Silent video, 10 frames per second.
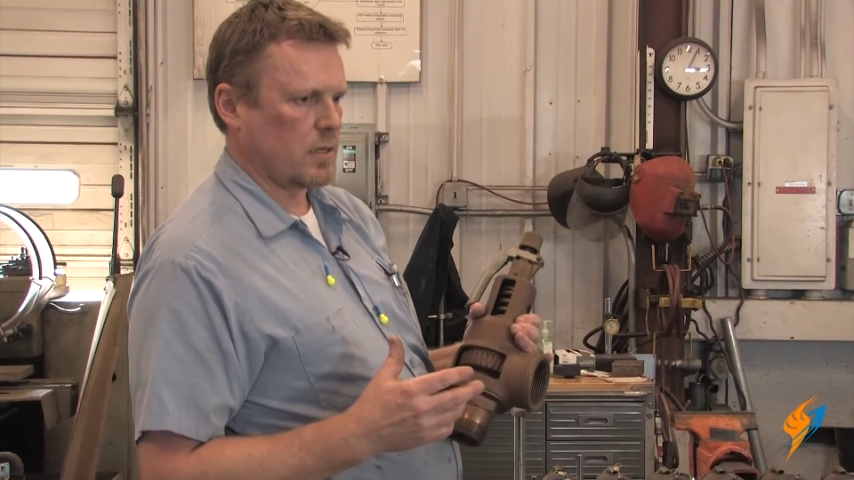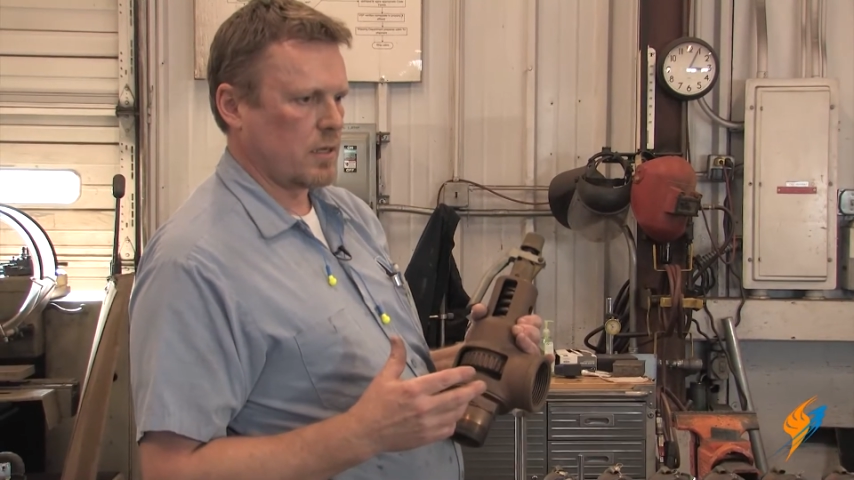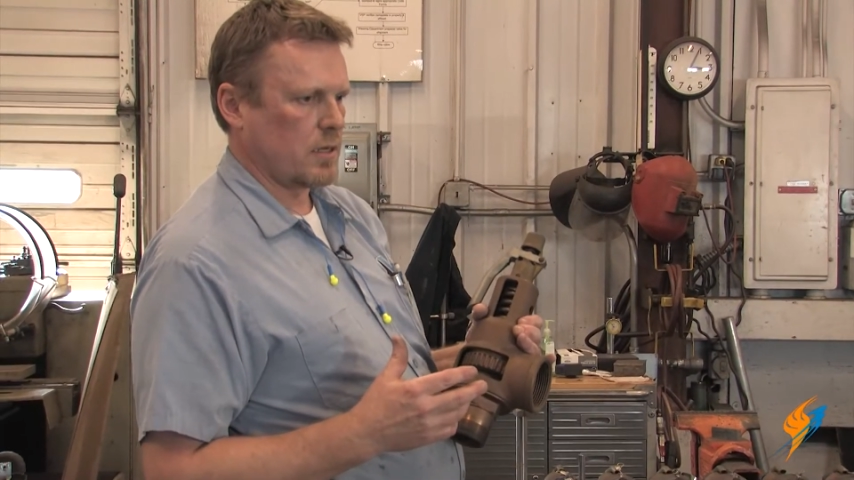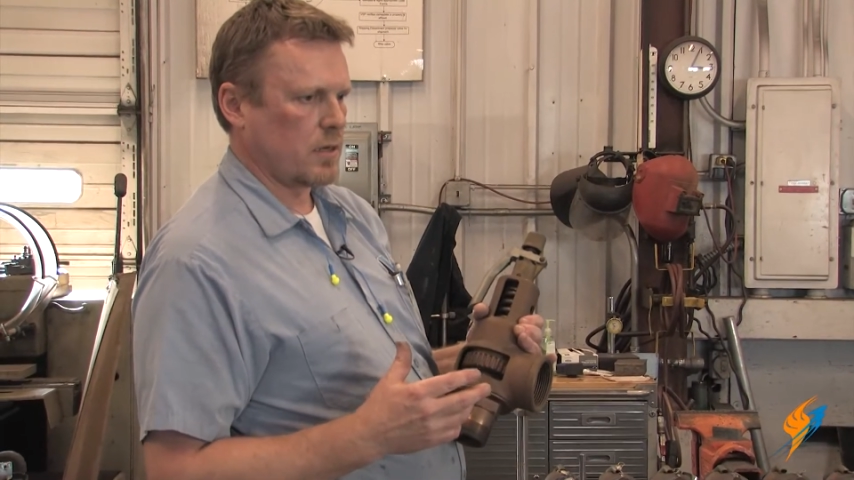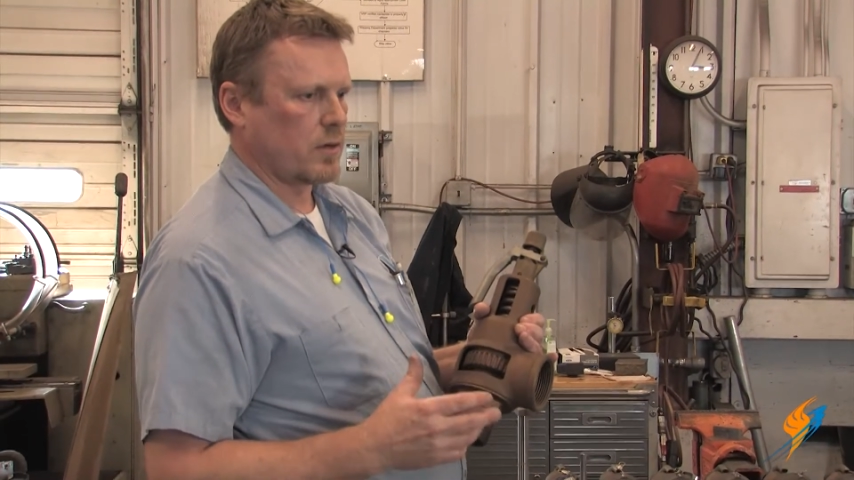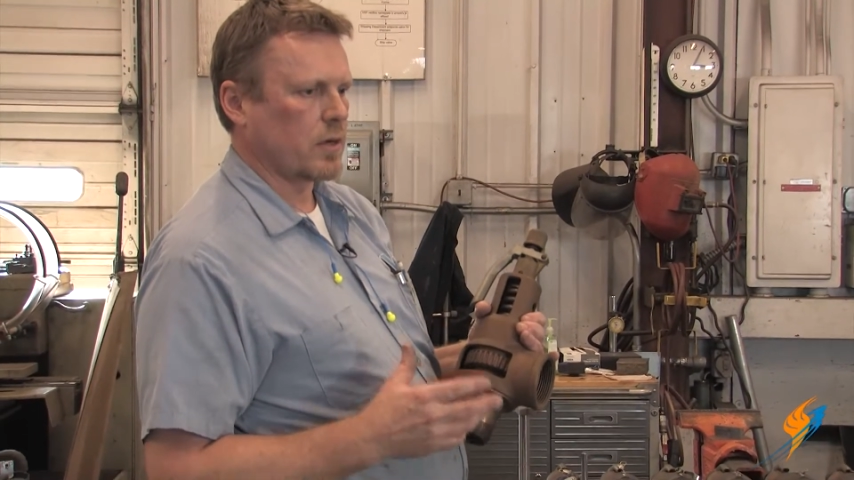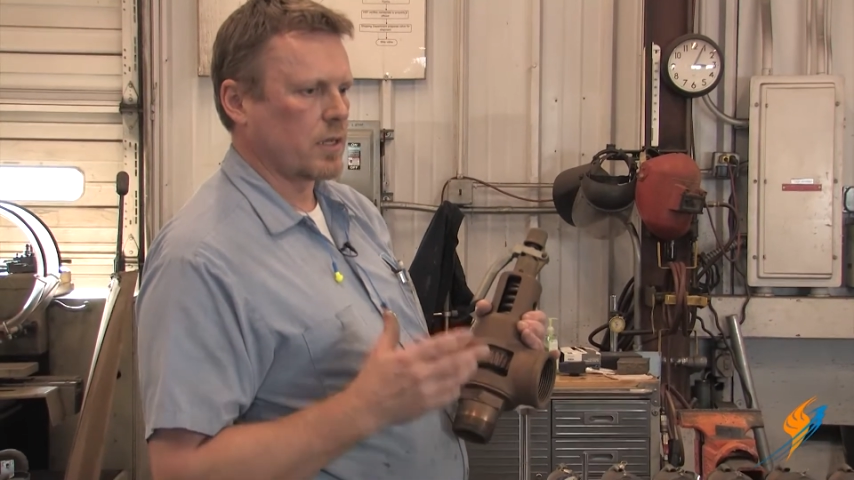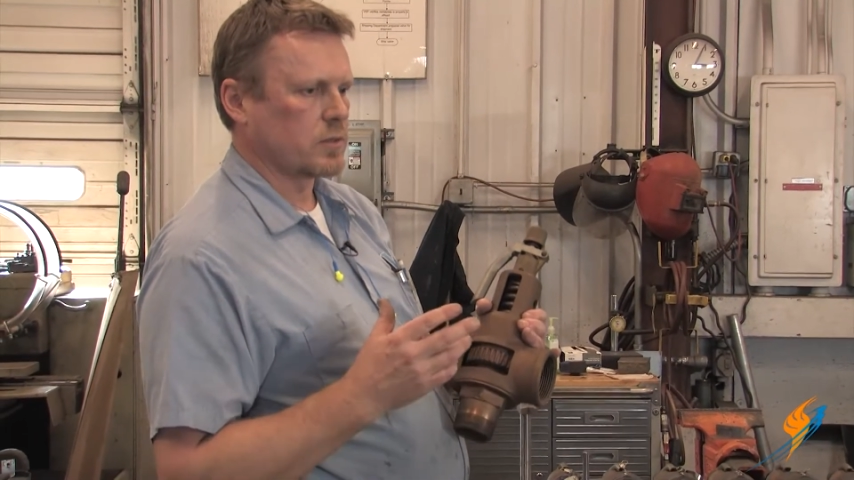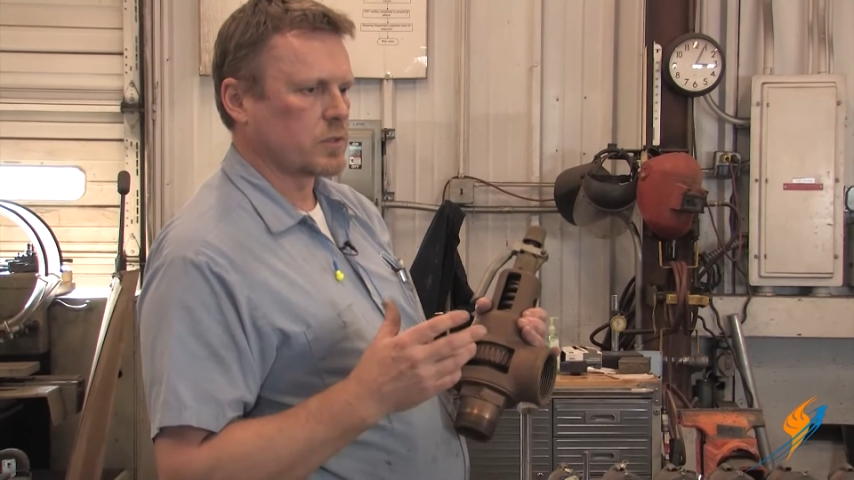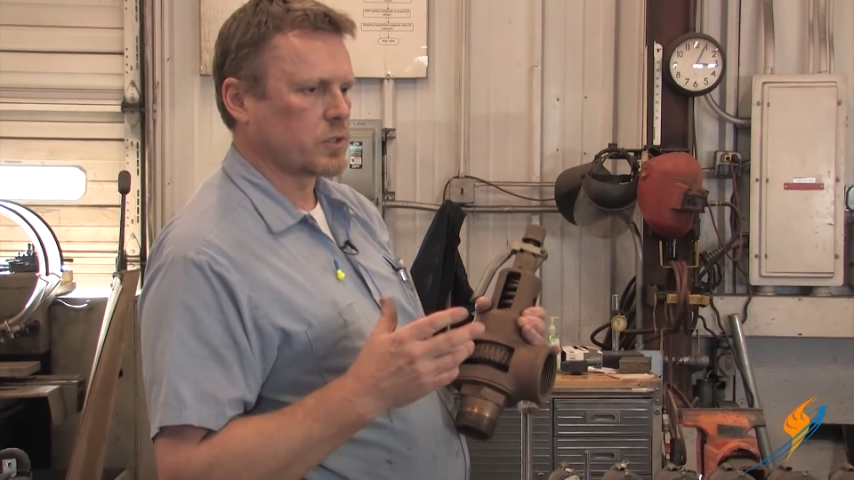
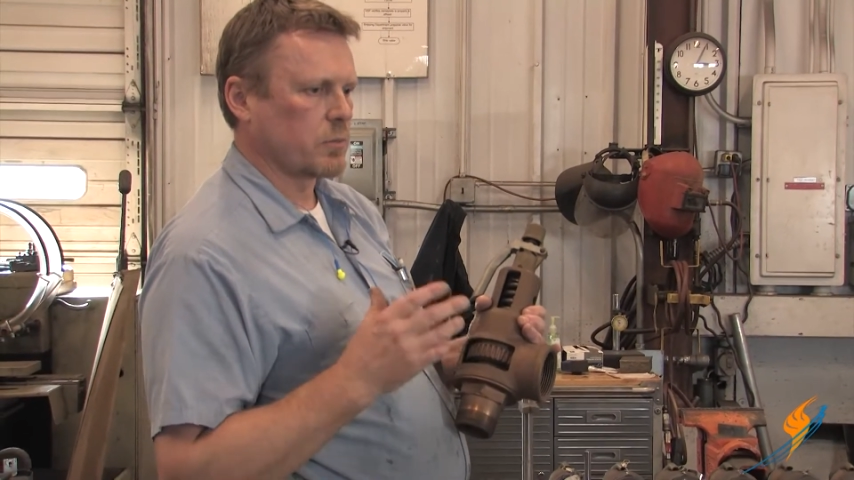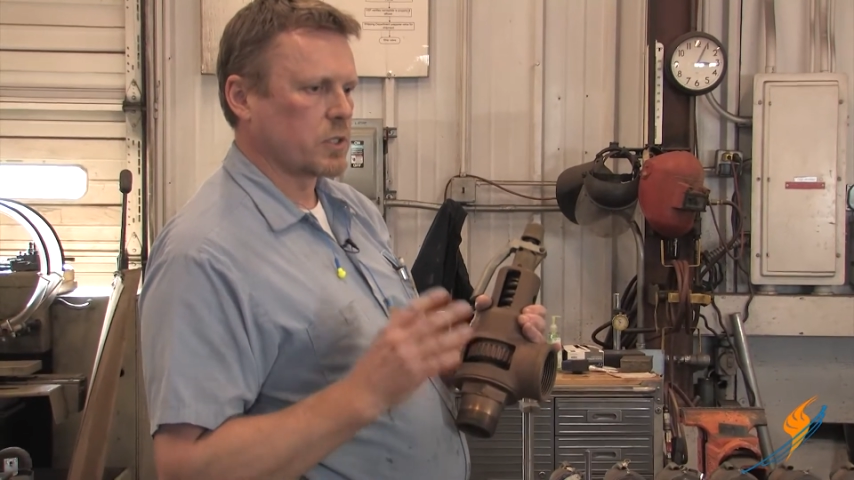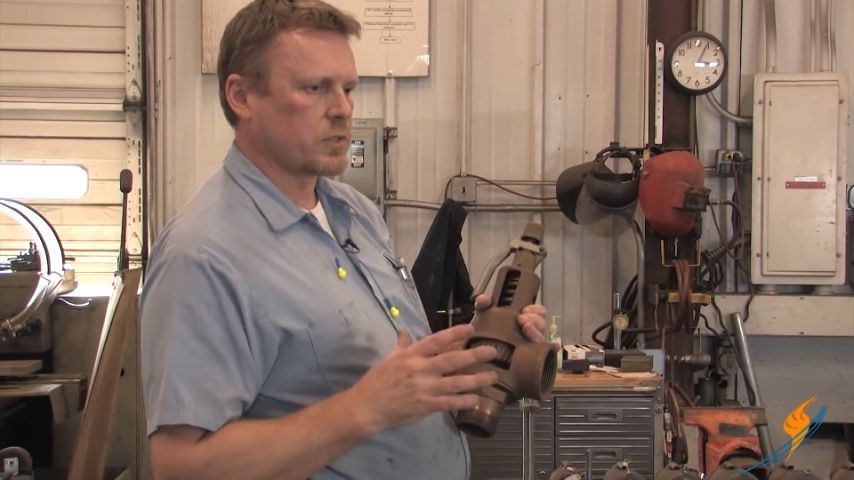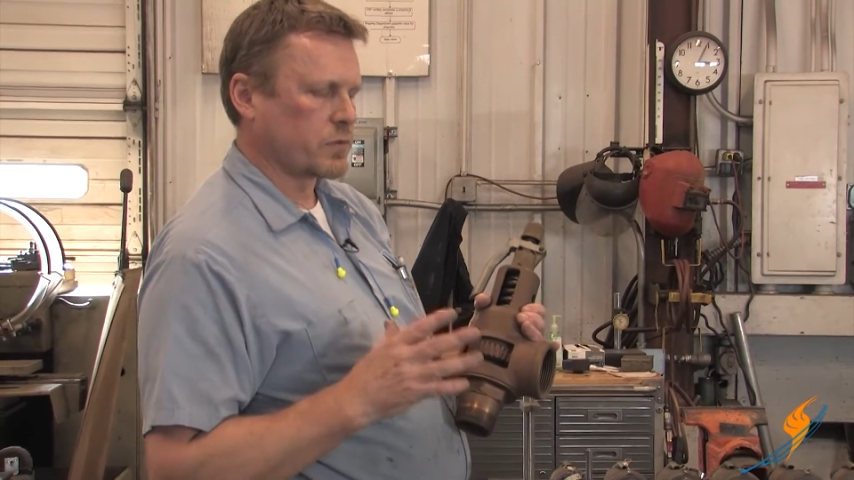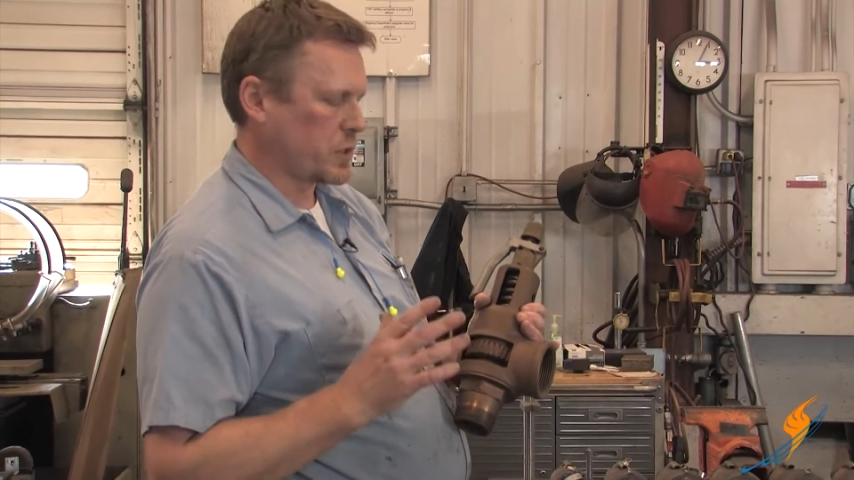Not so much